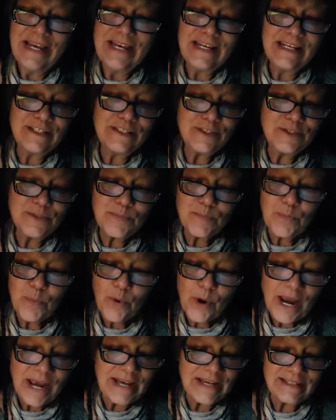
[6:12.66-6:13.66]

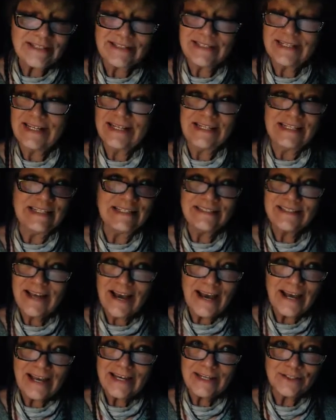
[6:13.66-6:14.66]
expressed in its
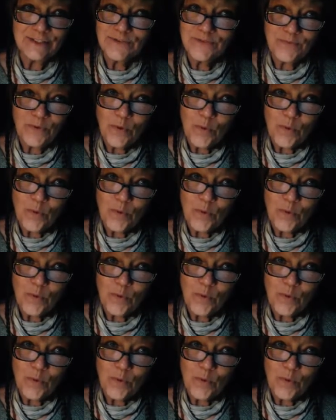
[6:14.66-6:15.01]
highest